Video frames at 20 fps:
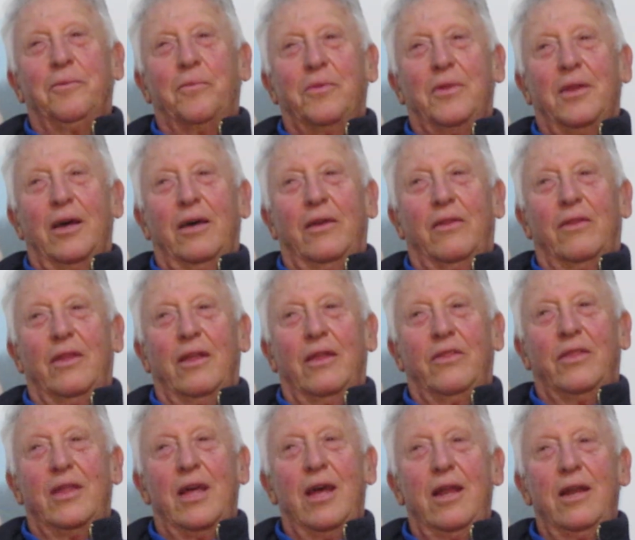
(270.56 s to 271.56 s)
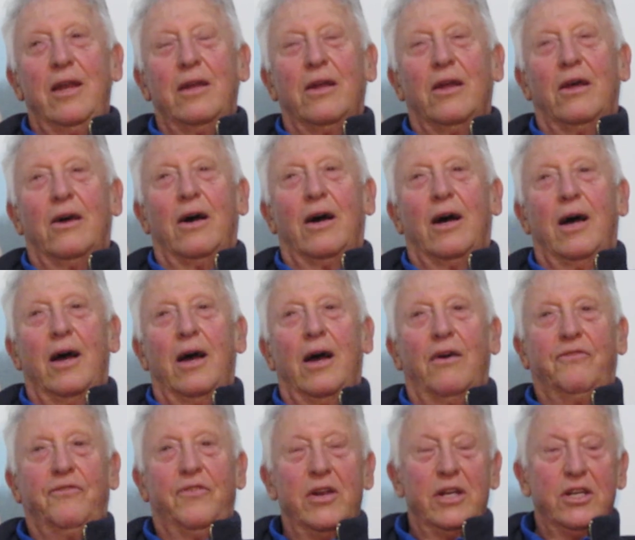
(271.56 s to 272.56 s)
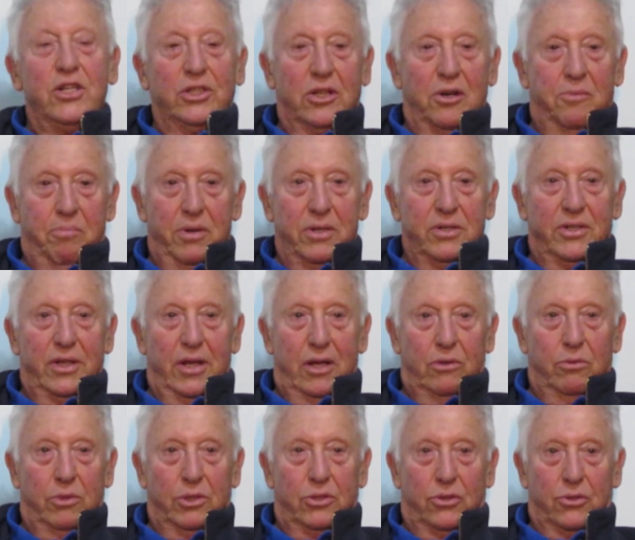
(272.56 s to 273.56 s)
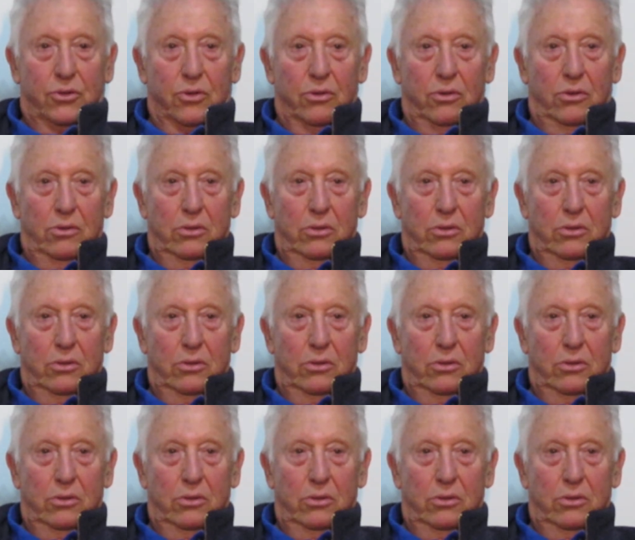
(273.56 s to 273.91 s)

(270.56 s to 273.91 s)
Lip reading: Now, then I finished at Prince Edward School.